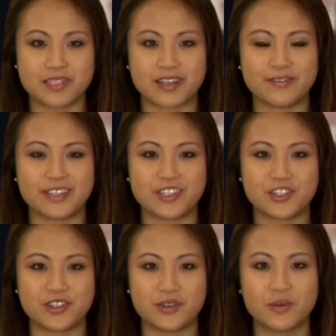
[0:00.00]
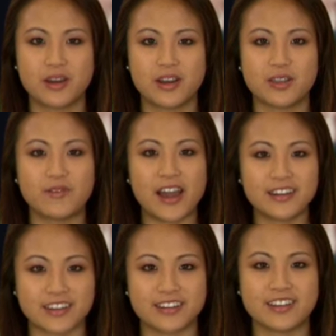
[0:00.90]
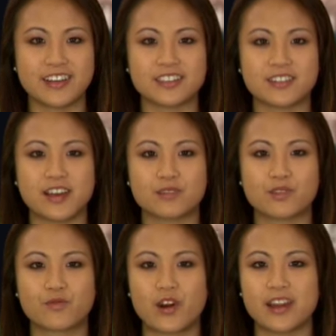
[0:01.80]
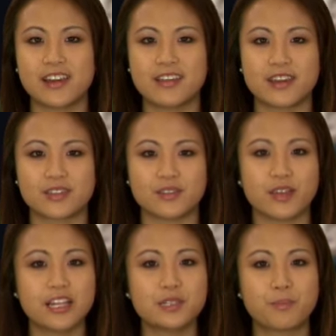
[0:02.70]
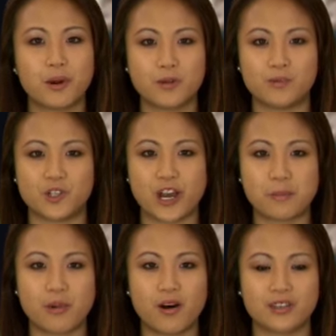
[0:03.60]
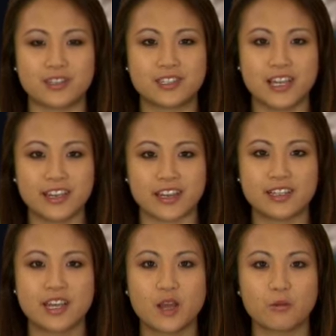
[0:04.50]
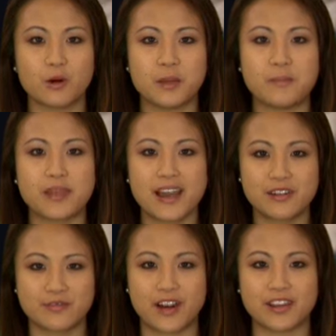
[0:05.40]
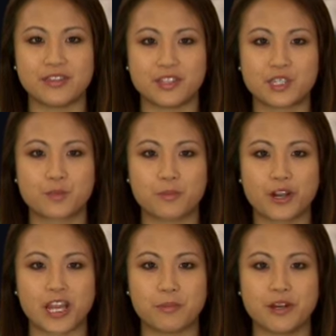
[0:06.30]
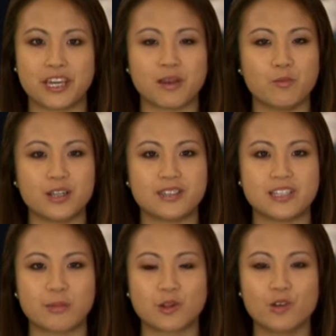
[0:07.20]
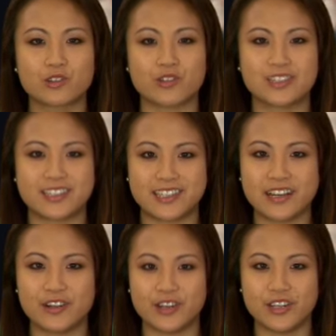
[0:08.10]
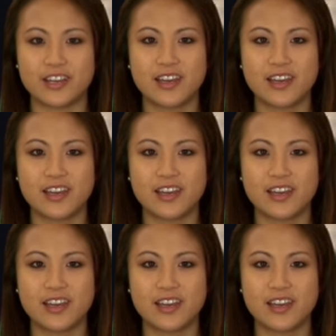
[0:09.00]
Stephanie Hsu. The Vatican has announced Friday that the late Pope John Paul II will be beatified this spring, putting him one step closer to sainthood.